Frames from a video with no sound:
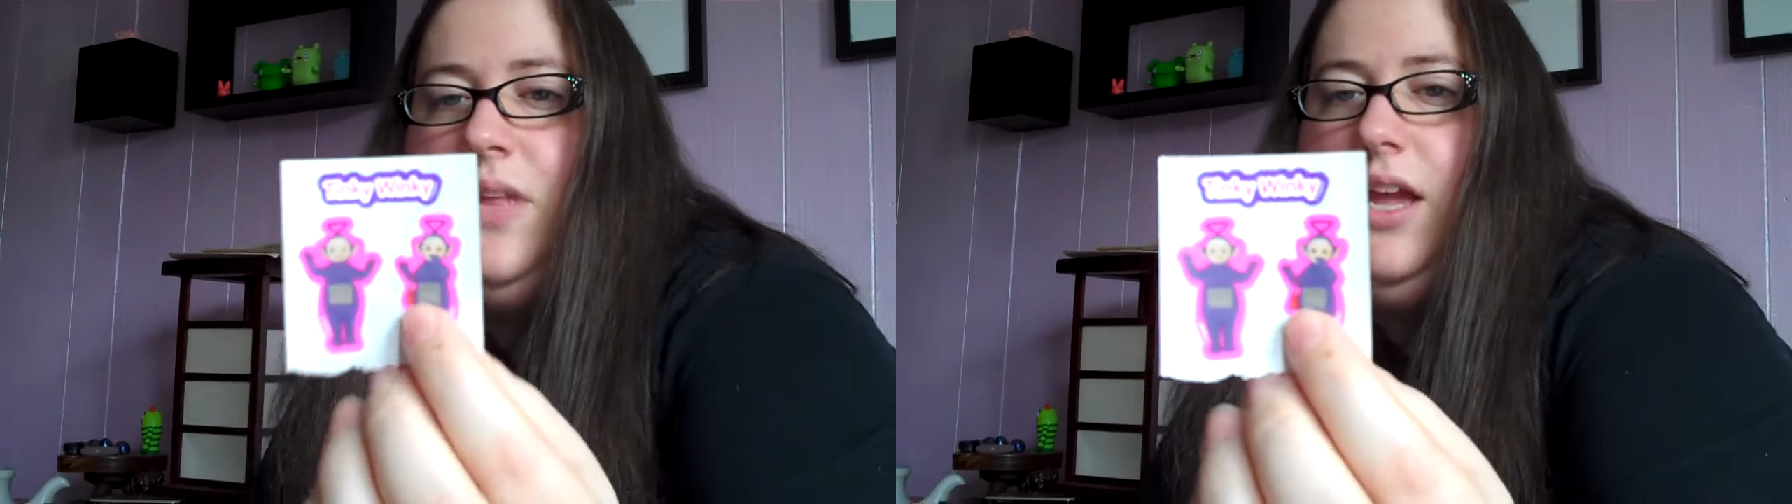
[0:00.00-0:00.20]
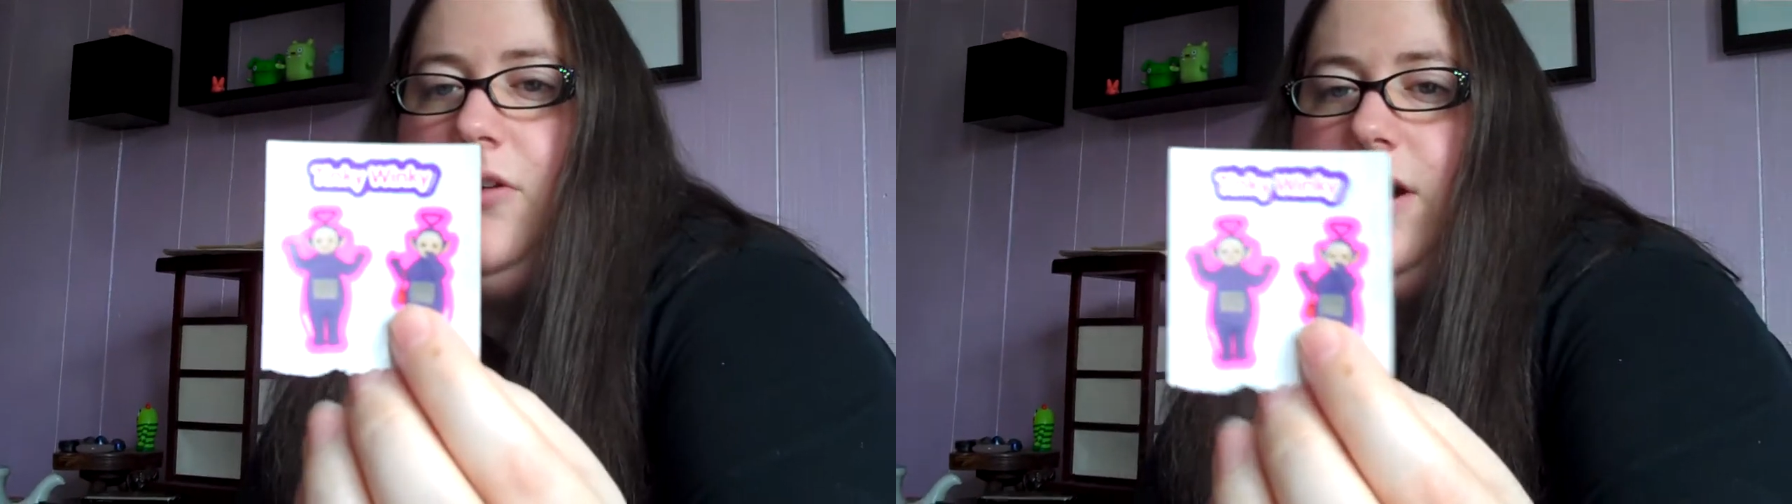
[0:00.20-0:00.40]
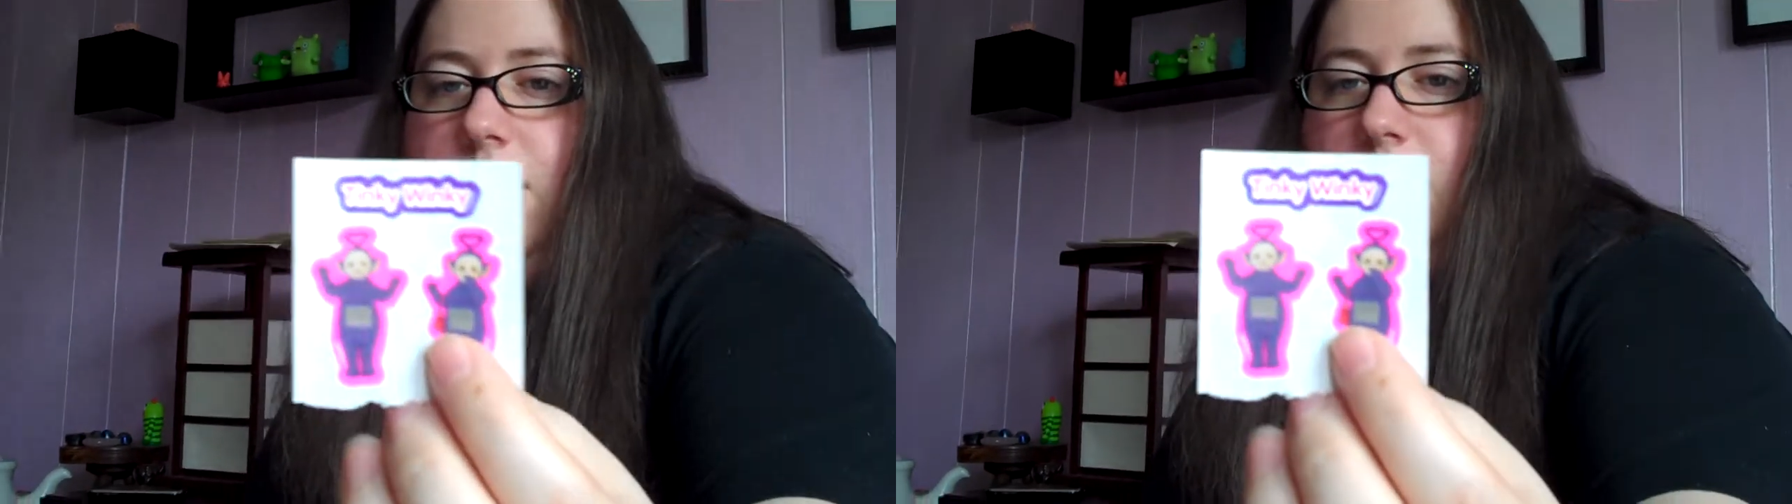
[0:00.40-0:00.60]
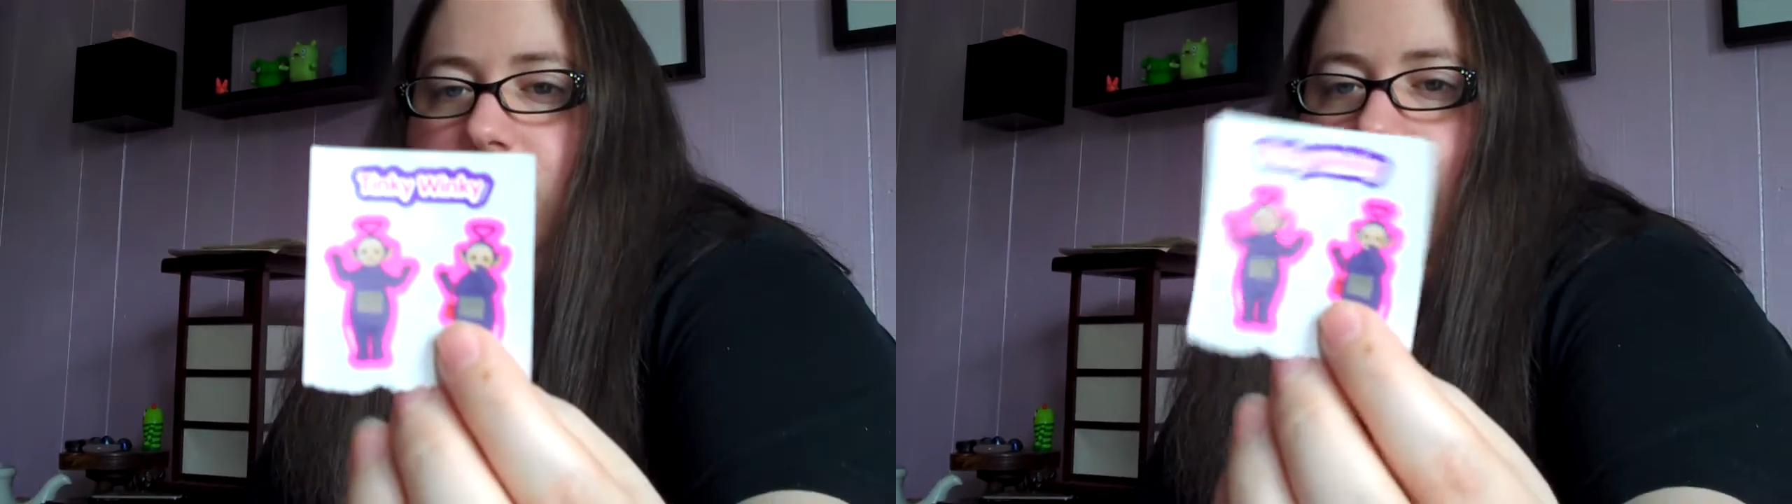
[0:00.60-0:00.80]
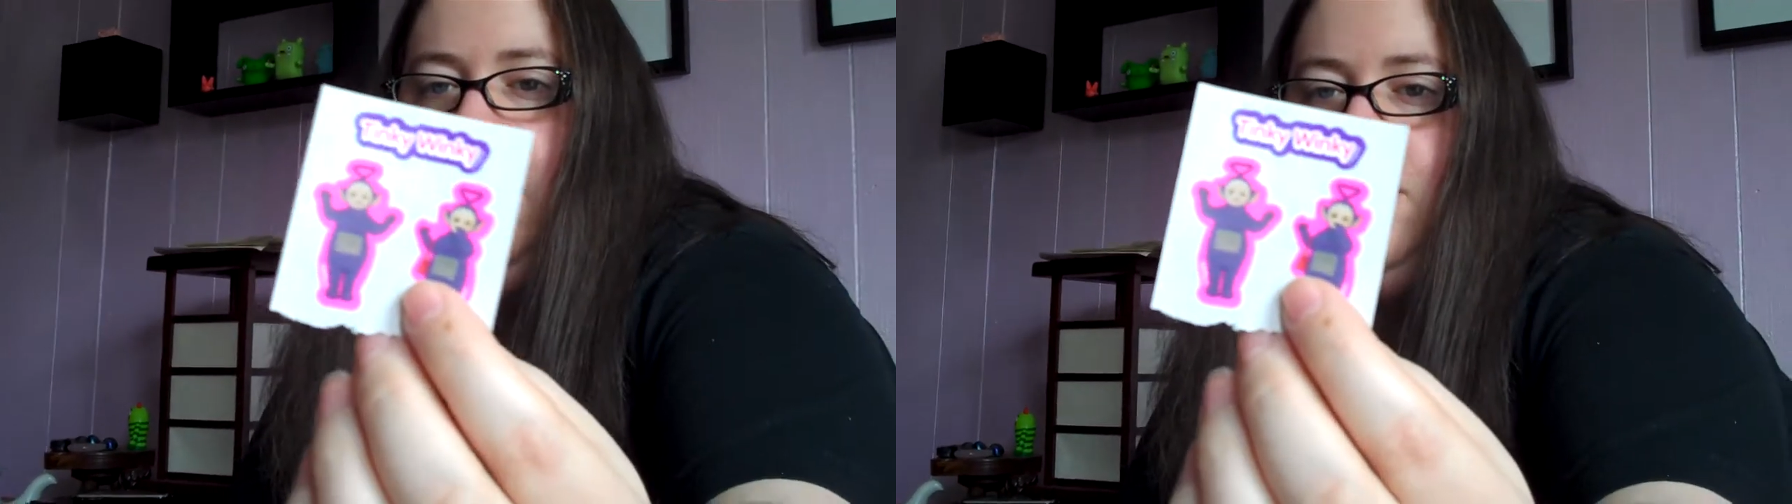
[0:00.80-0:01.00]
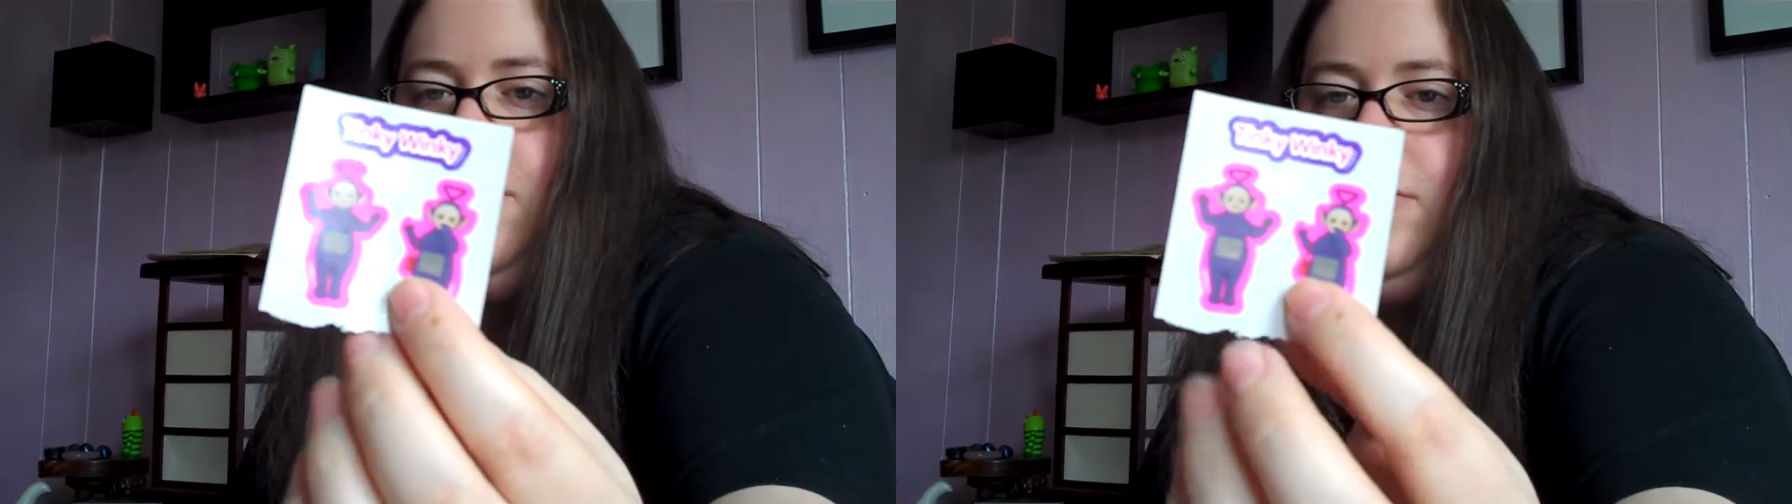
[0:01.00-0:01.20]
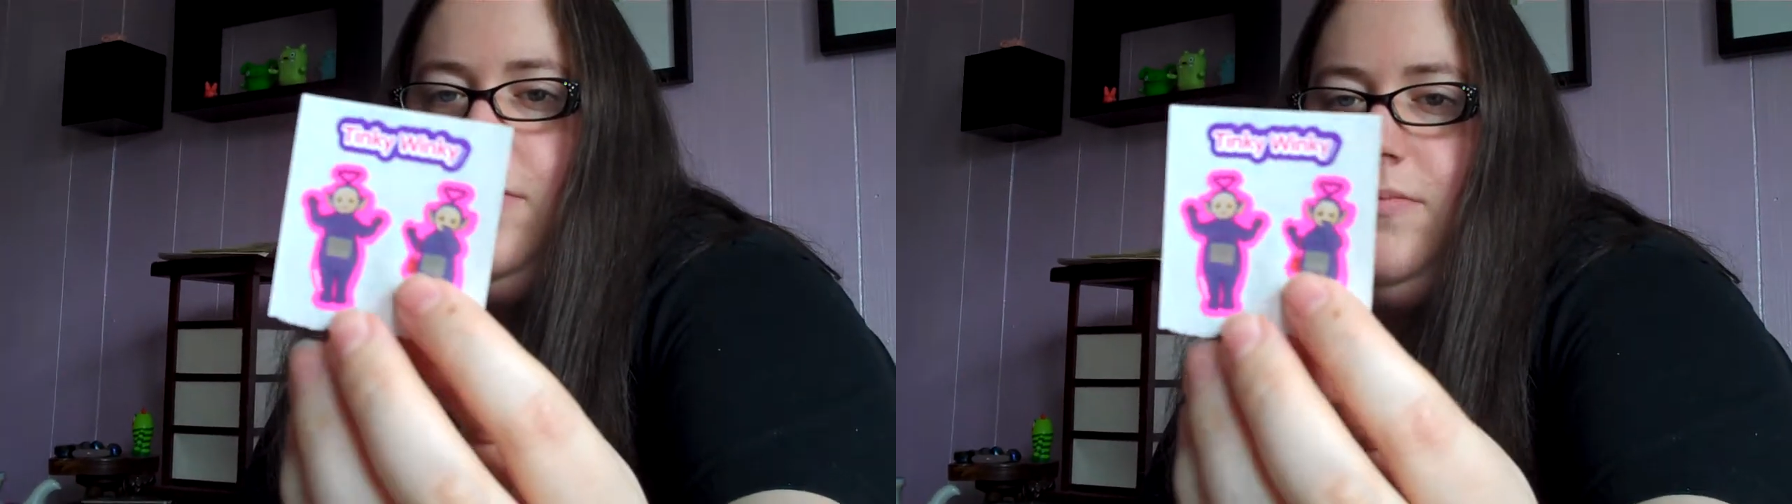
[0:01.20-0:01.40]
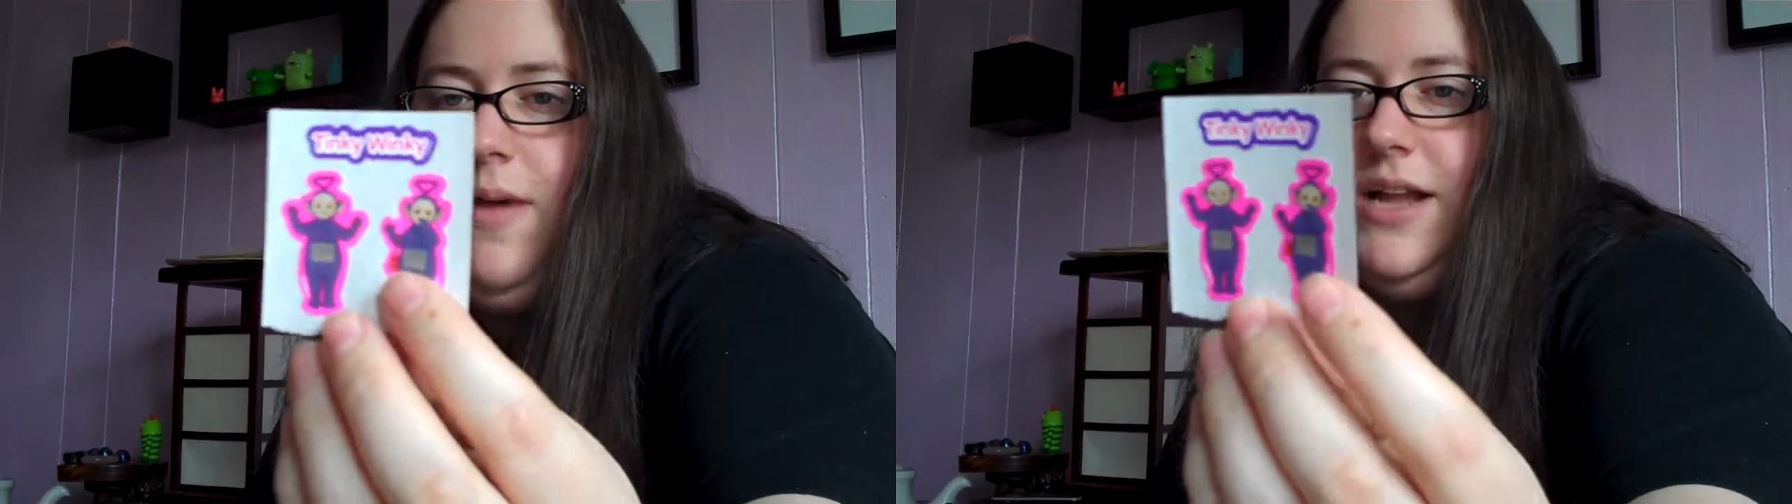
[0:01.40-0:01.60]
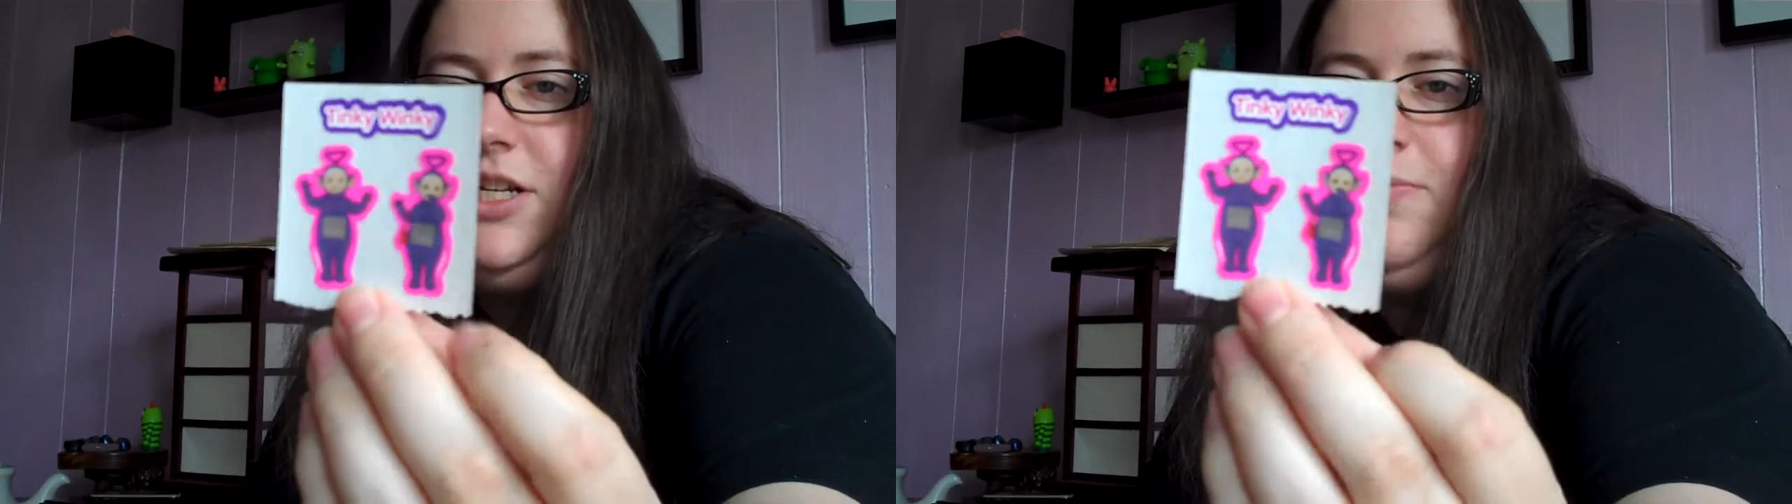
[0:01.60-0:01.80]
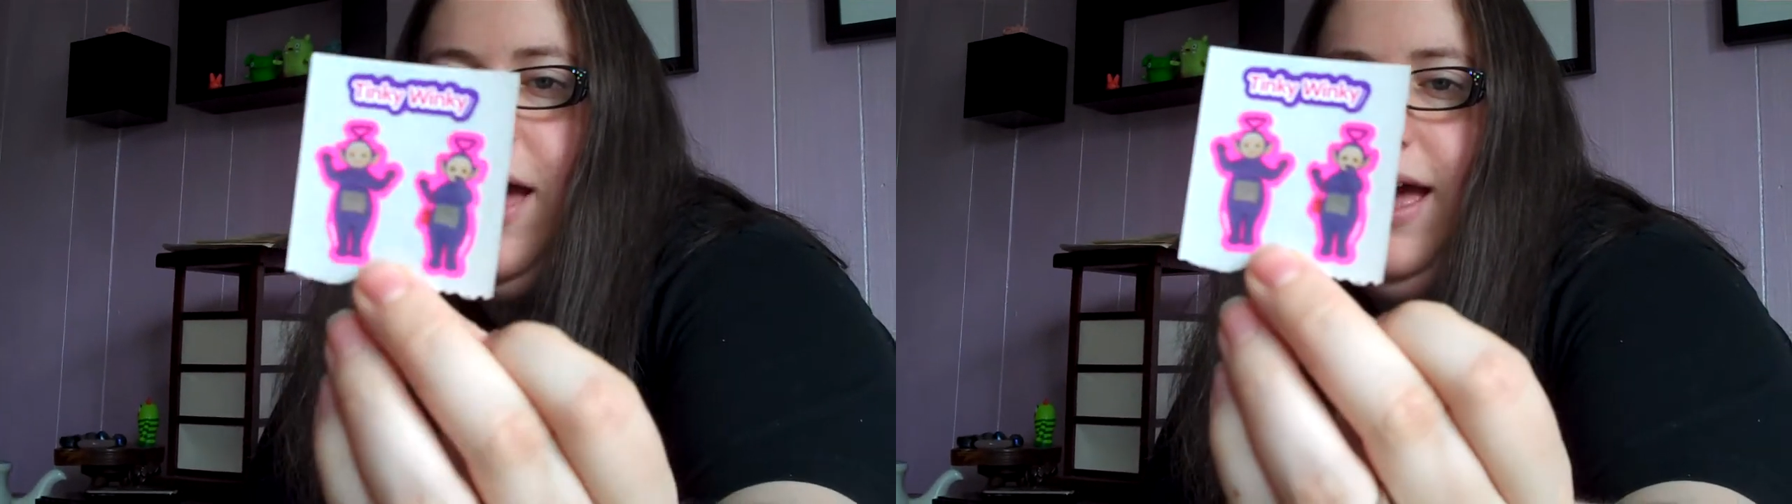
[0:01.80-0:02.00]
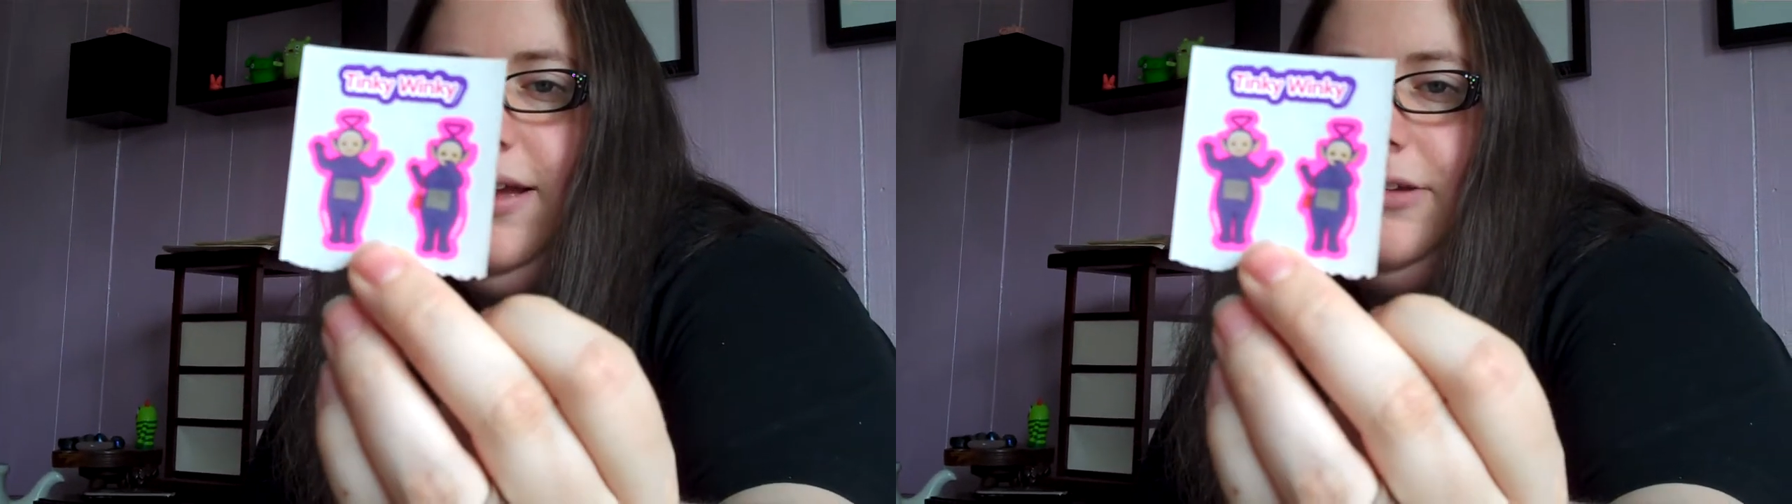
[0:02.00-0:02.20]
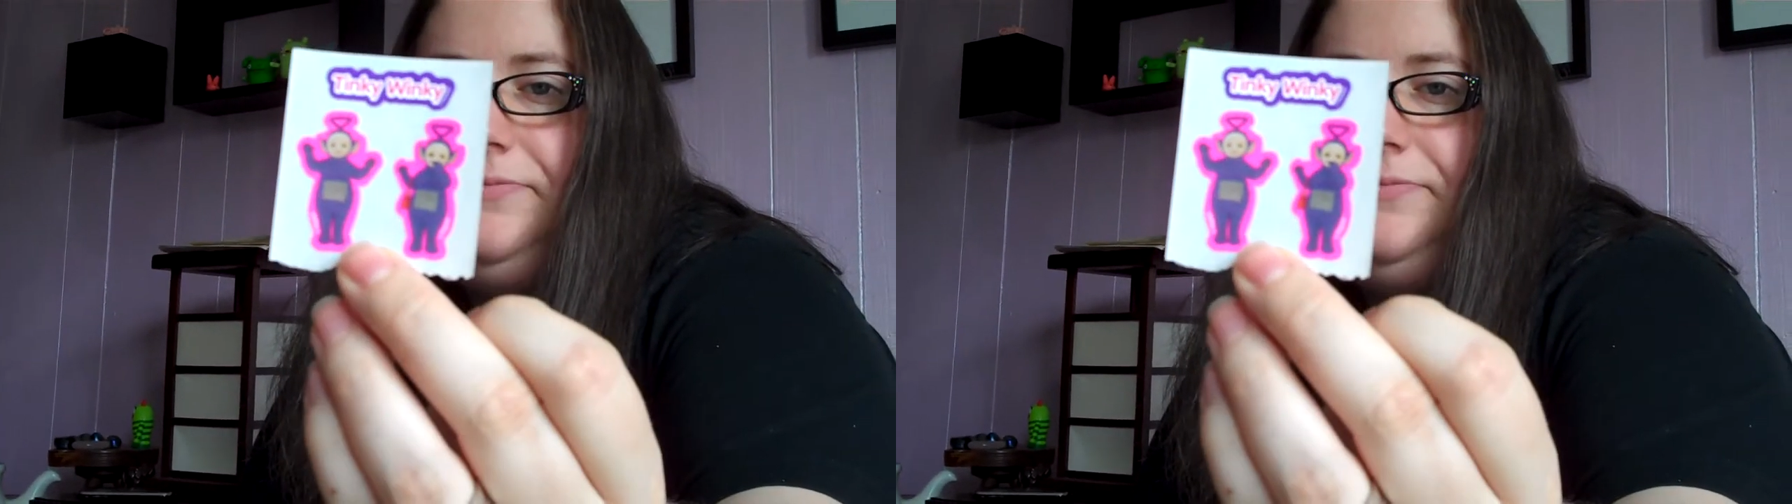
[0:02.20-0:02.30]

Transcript: incredible red magic bag.